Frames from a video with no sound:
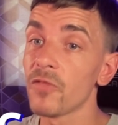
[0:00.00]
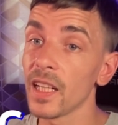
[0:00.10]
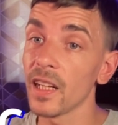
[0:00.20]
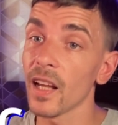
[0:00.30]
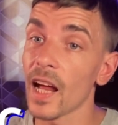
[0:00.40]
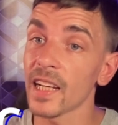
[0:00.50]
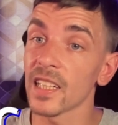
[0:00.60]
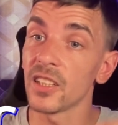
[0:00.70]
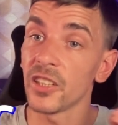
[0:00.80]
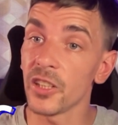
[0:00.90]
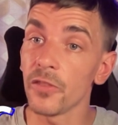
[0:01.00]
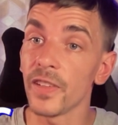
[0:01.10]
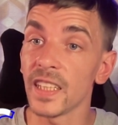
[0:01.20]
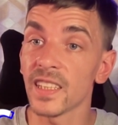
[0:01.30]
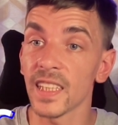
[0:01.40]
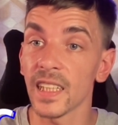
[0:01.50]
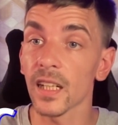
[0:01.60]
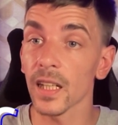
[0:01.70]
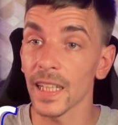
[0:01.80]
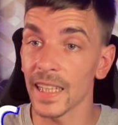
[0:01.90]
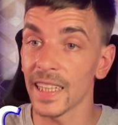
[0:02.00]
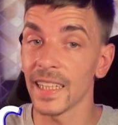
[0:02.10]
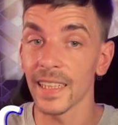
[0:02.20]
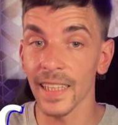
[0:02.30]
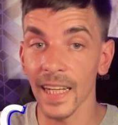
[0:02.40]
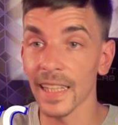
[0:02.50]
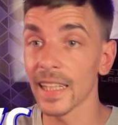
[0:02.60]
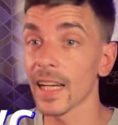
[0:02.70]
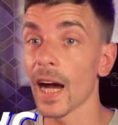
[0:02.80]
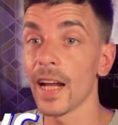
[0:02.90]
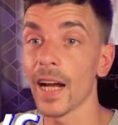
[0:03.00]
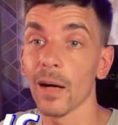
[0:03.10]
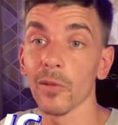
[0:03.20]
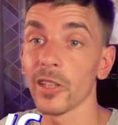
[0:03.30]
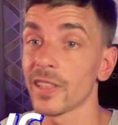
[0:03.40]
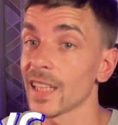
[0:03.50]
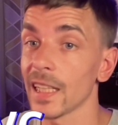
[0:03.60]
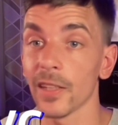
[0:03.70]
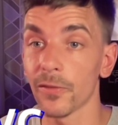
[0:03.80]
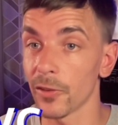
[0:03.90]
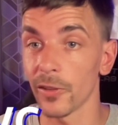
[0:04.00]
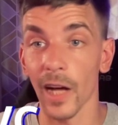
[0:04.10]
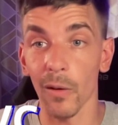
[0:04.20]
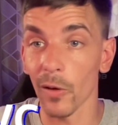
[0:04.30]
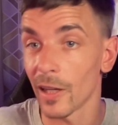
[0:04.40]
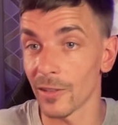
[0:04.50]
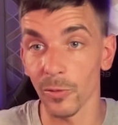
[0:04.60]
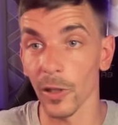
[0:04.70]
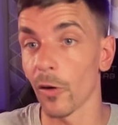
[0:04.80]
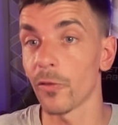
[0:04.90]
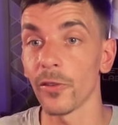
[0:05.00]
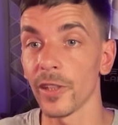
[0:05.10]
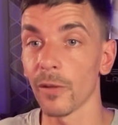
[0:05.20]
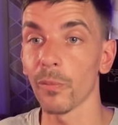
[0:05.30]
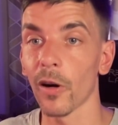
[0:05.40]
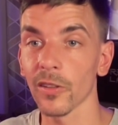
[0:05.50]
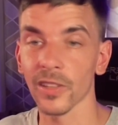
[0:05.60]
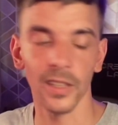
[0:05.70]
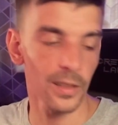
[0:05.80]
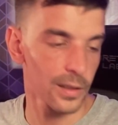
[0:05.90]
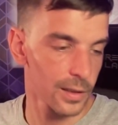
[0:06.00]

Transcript: really like is the UVC cleaning thing, and I'm going to take you through that as we go through the unboxing.